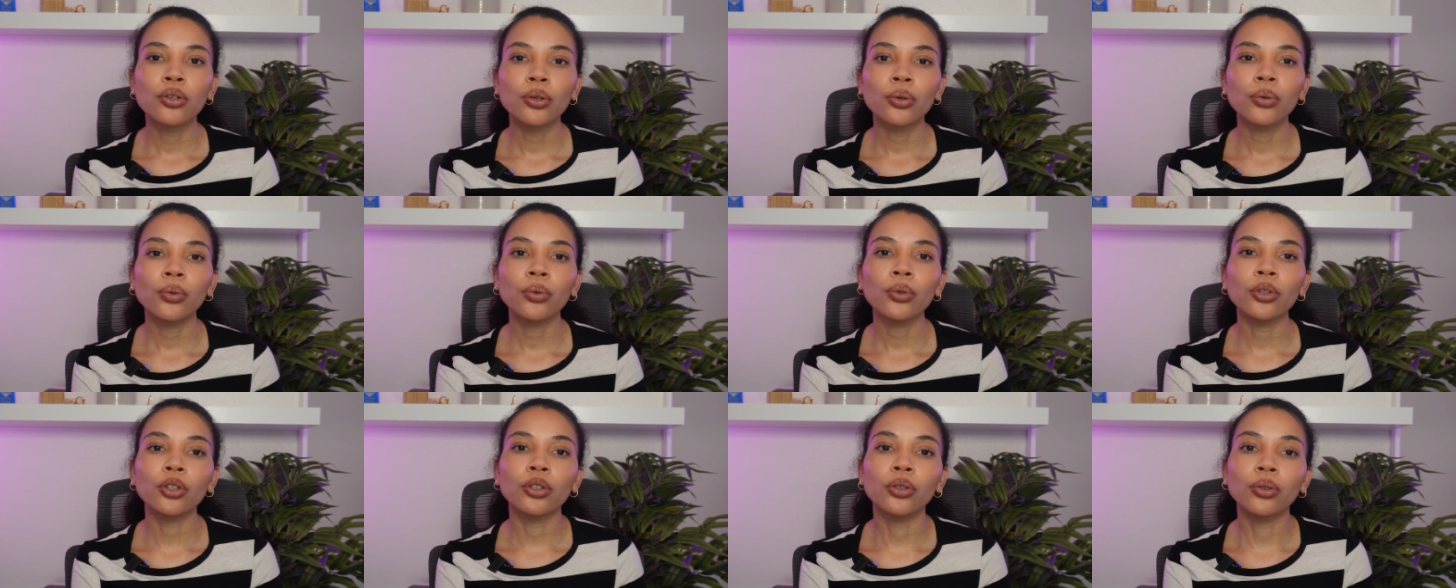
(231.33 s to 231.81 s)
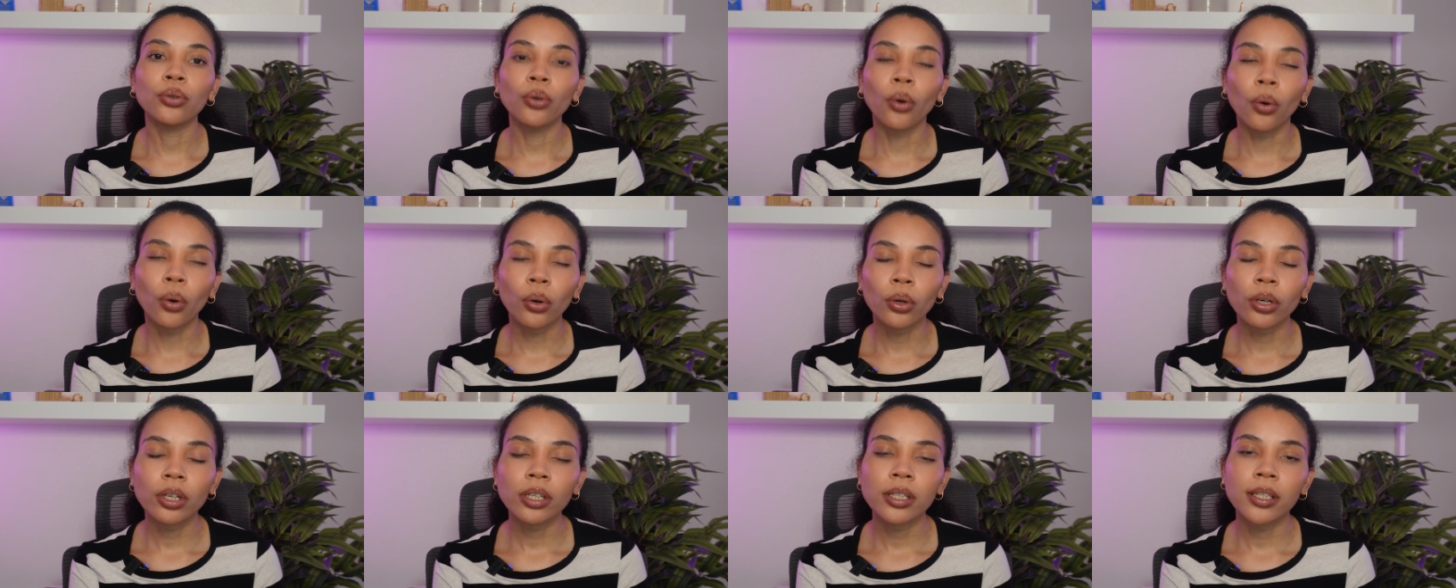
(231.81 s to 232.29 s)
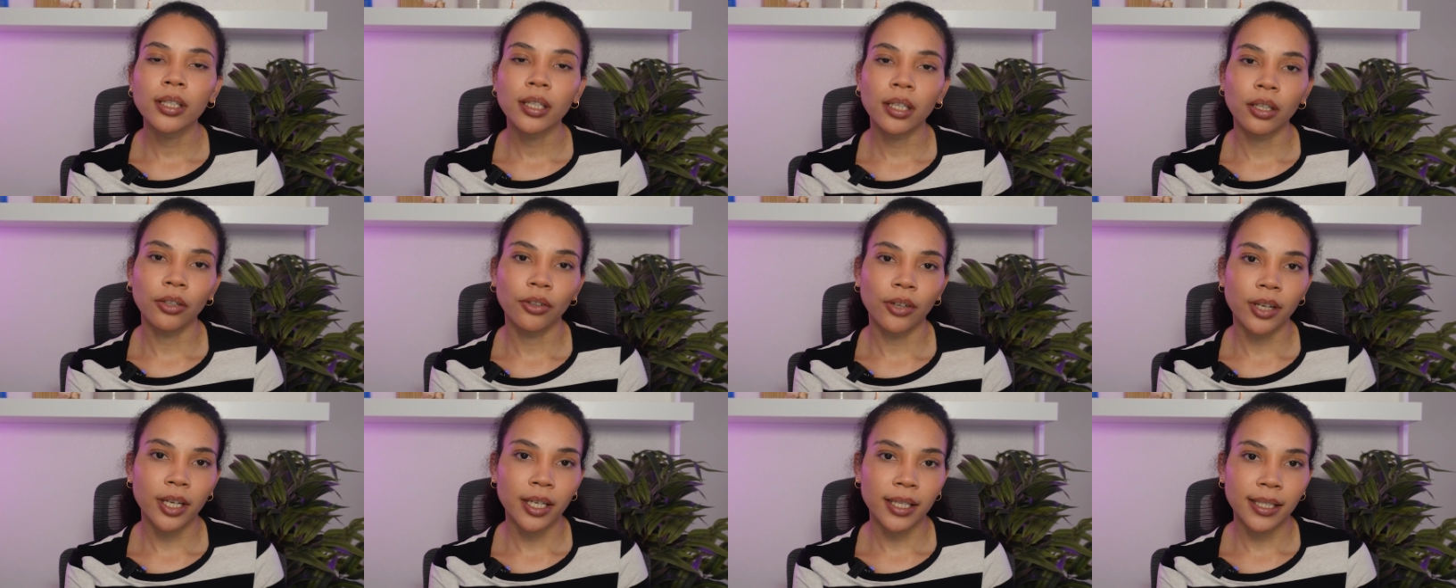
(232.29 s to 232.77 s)
to your
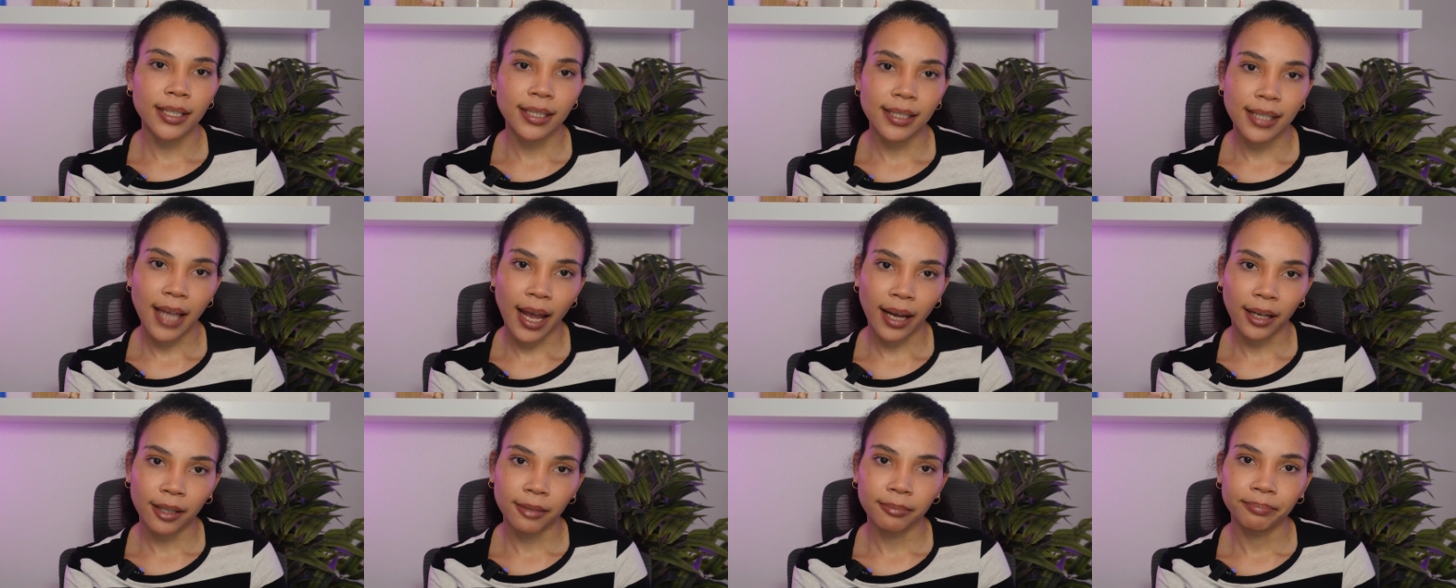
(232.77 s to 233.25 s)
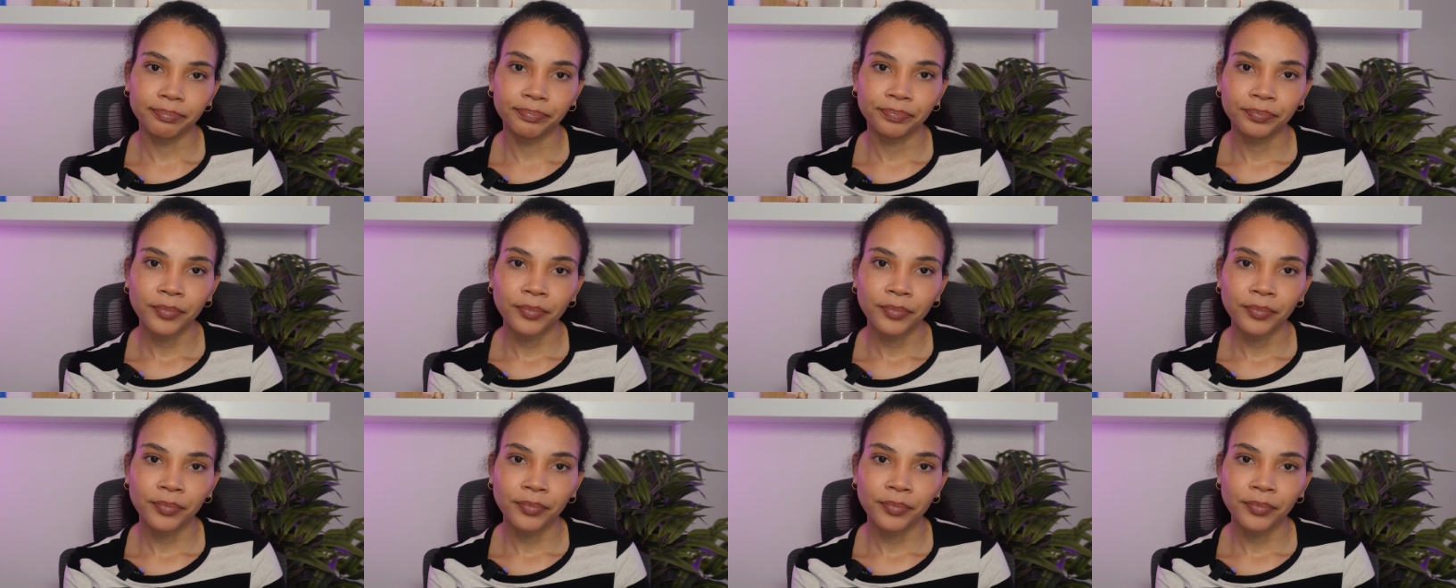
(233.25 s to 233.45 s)
security stack.